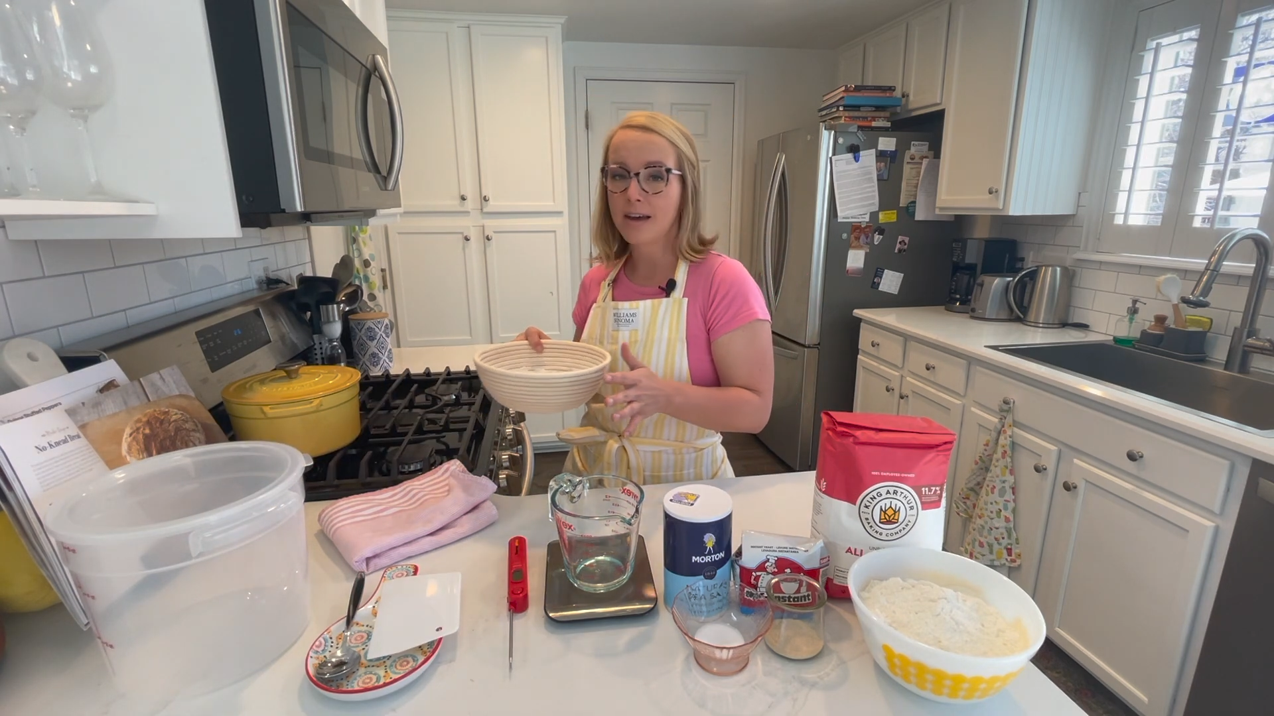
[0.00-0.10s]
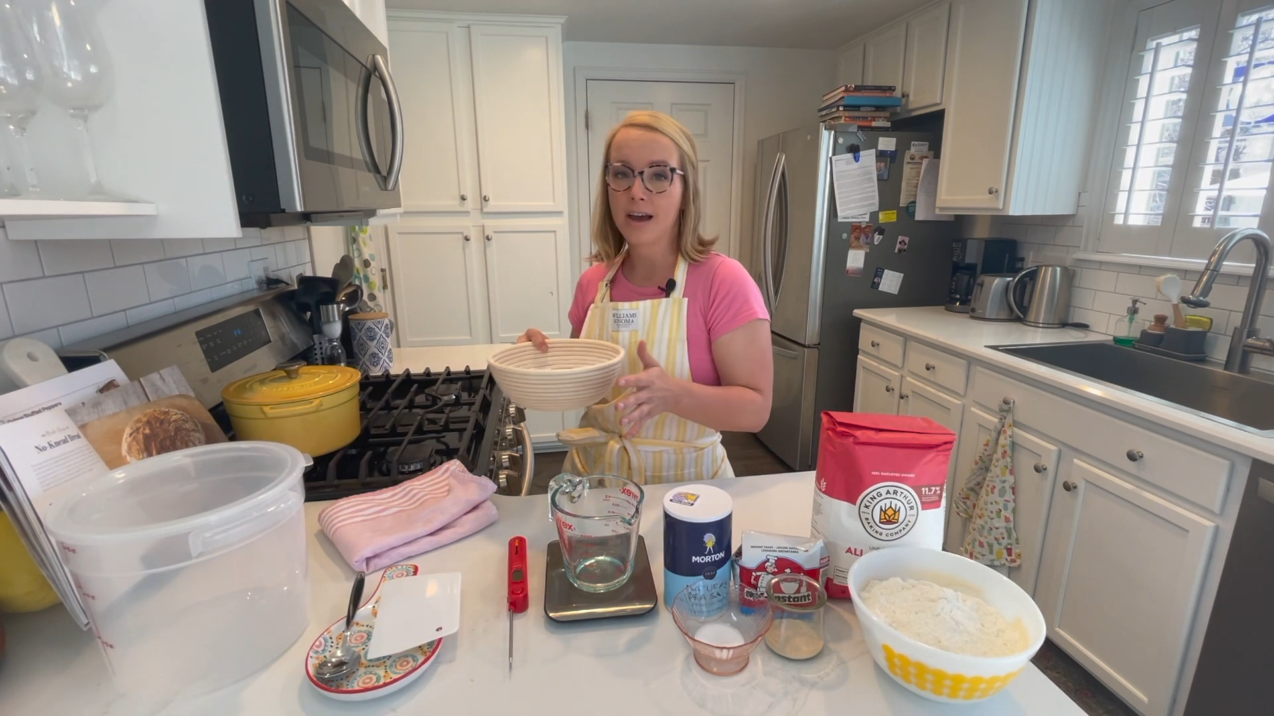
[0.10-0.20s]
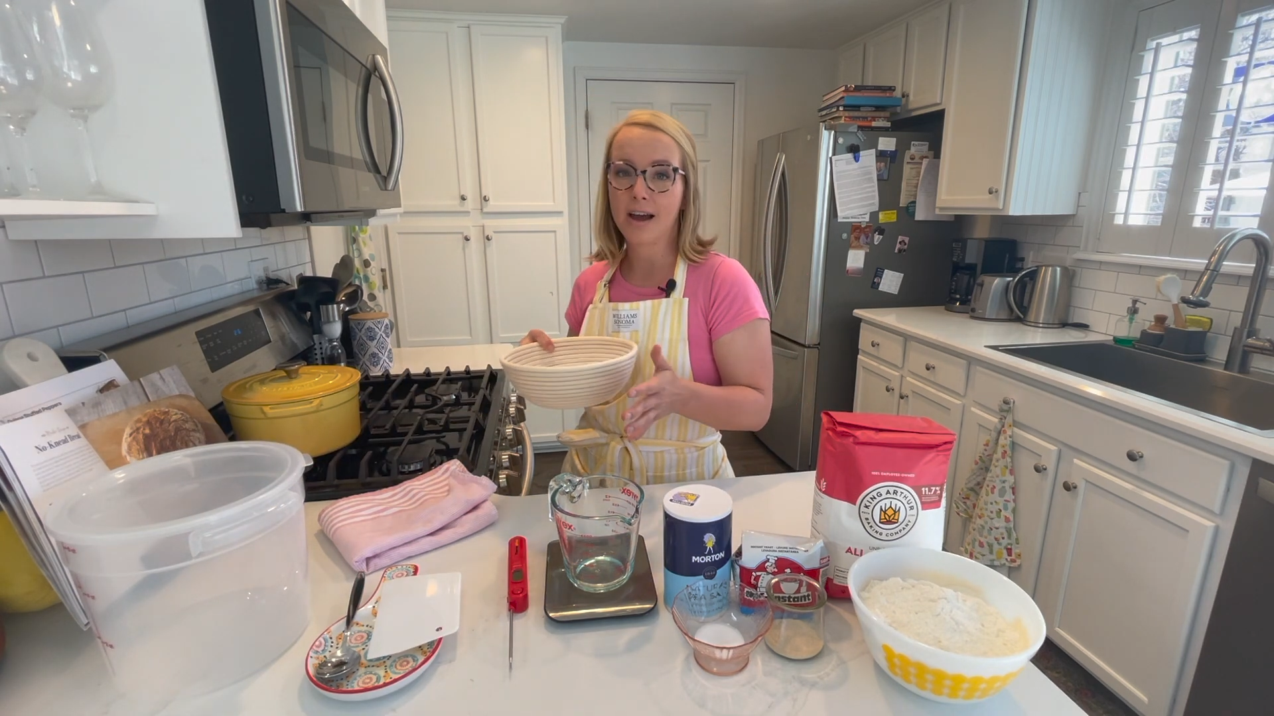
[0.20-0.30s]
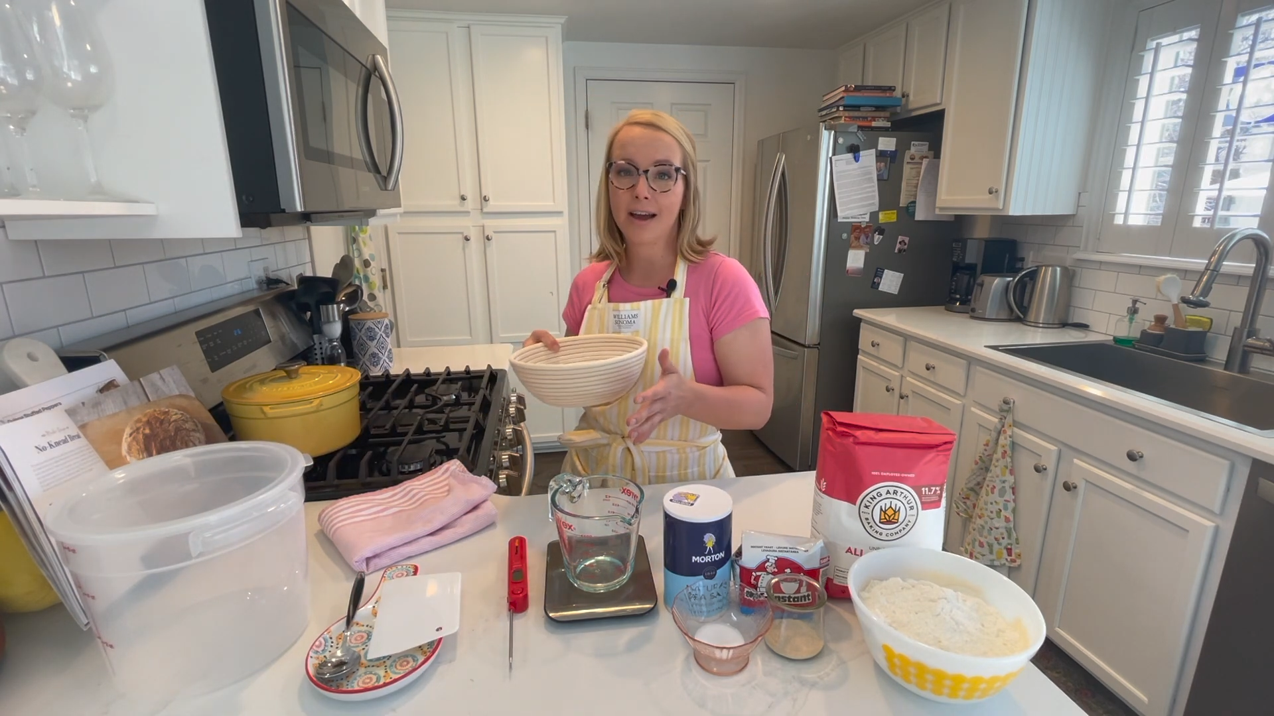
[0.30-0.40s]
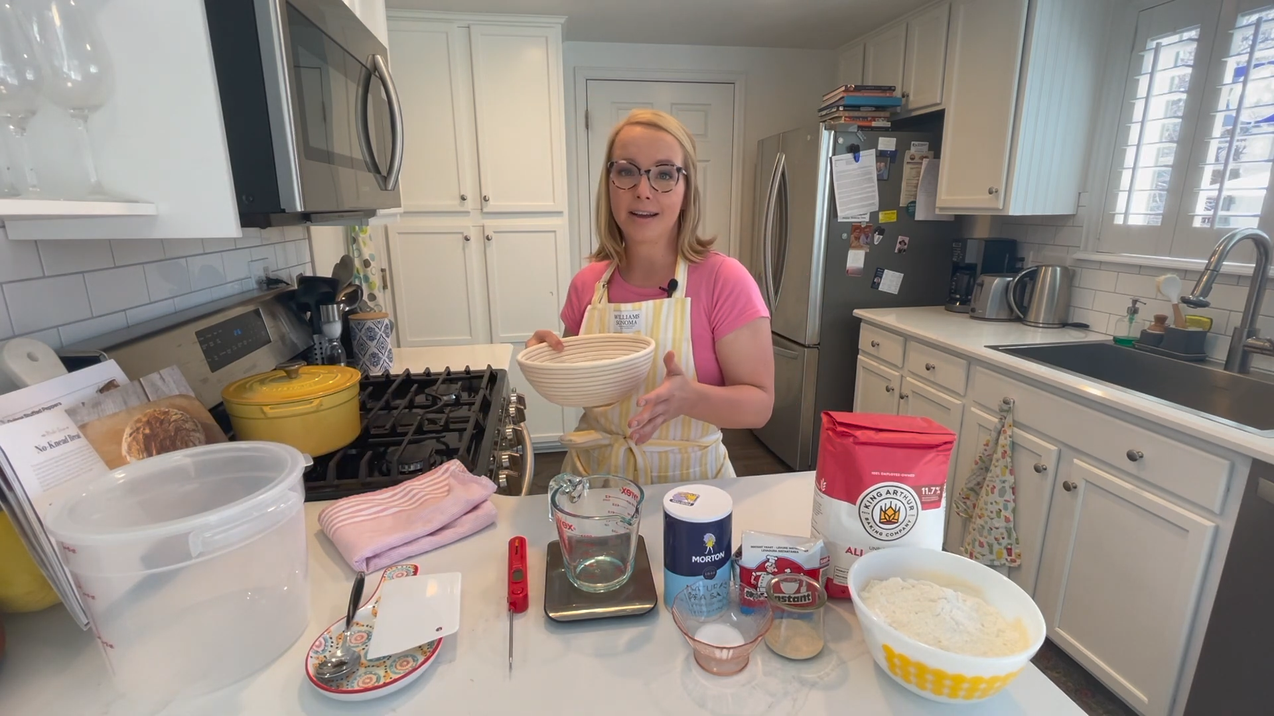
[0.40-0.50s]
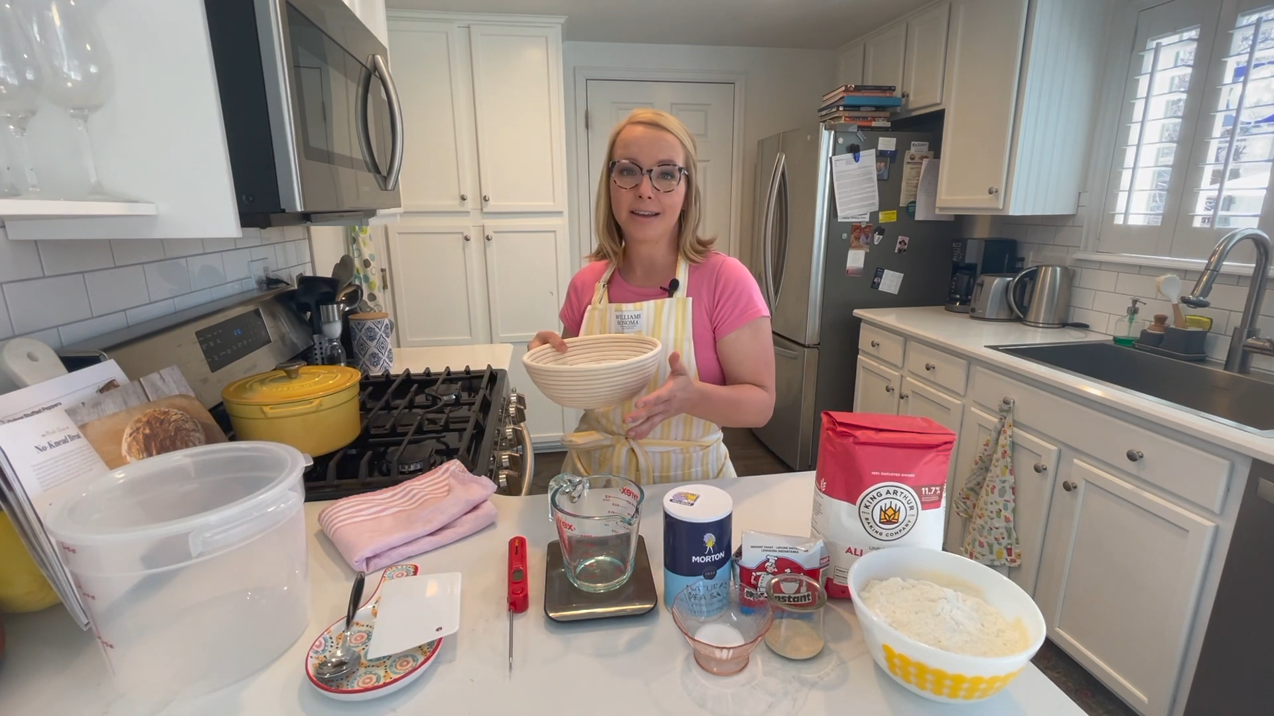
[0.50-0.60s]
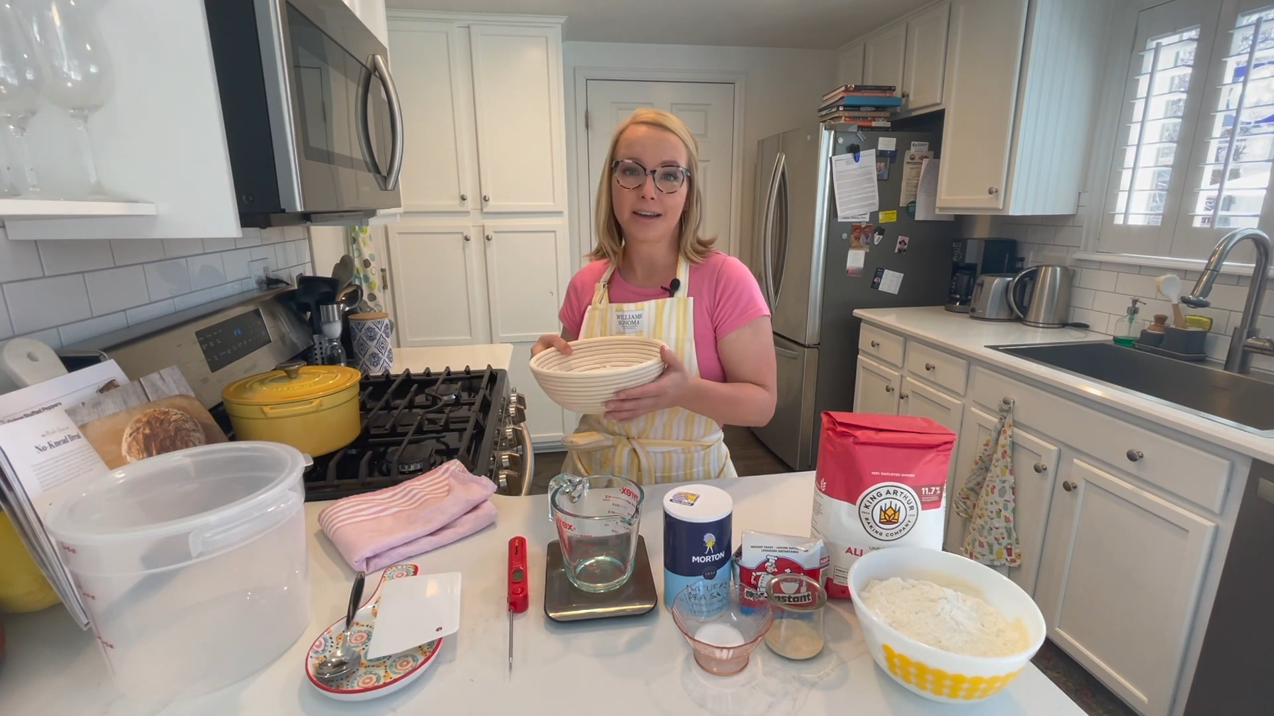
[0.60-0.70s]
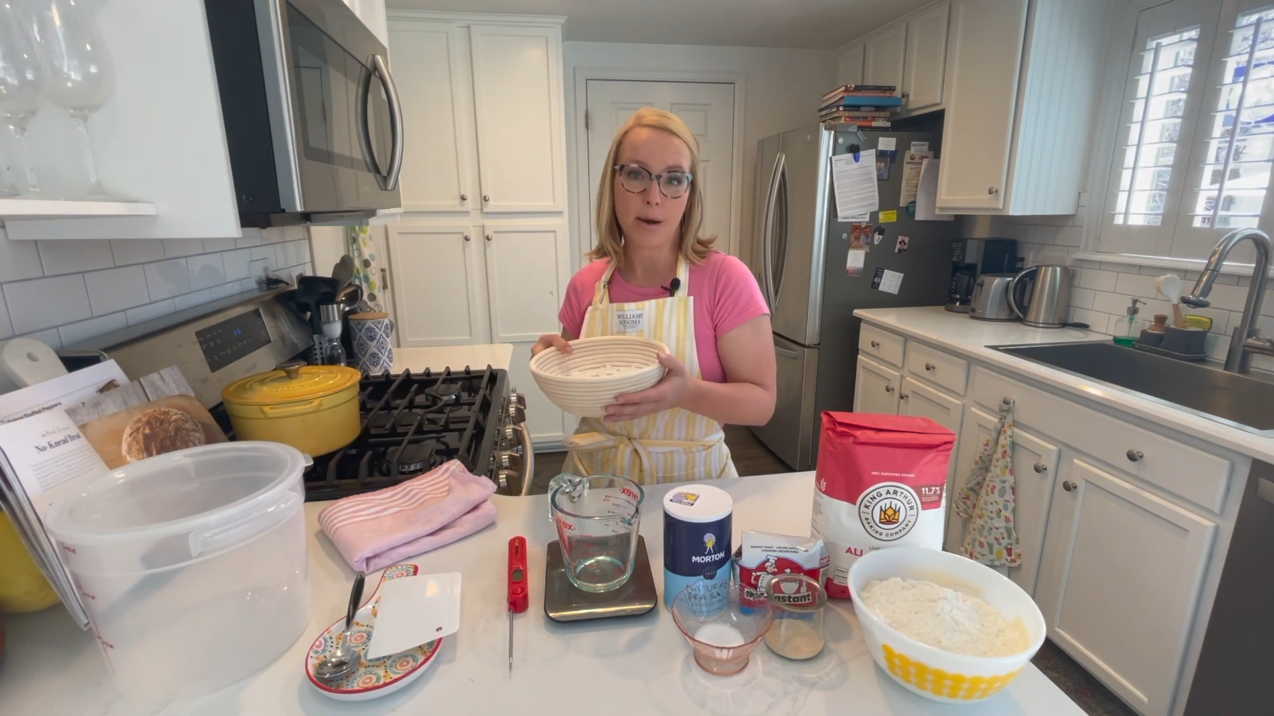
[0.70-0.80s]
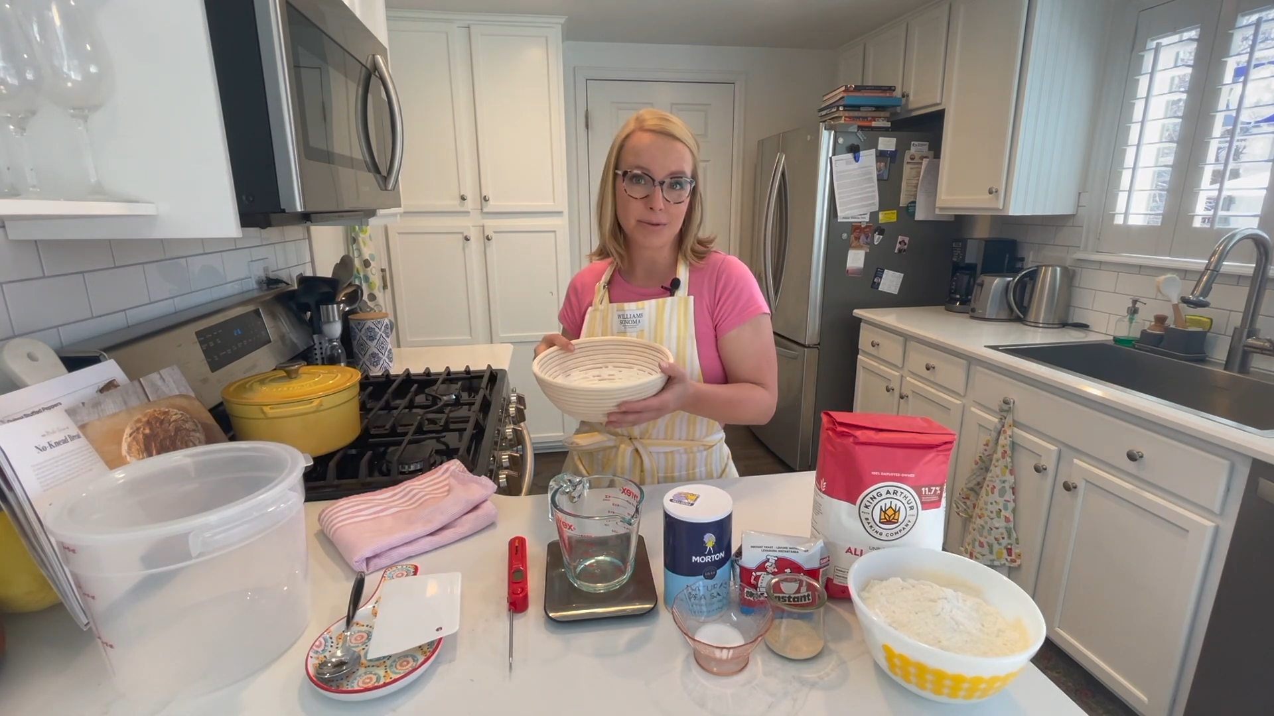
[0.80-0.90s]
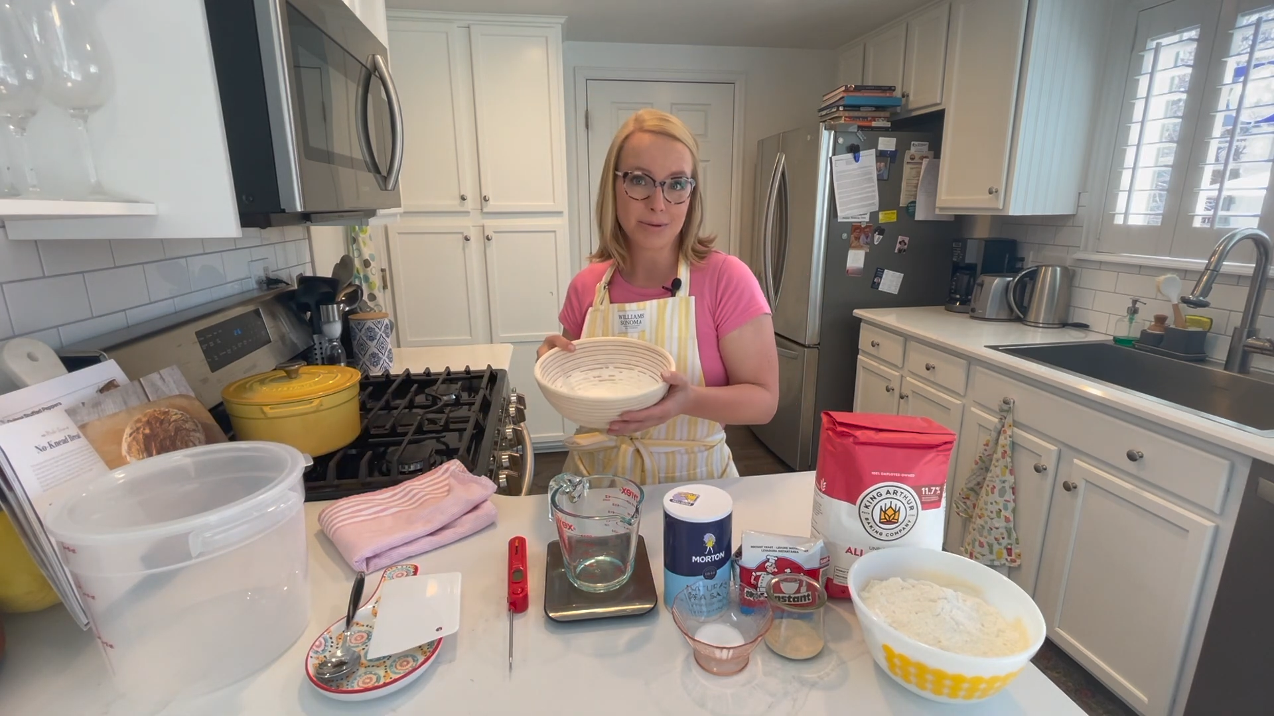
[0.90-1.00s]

and it comes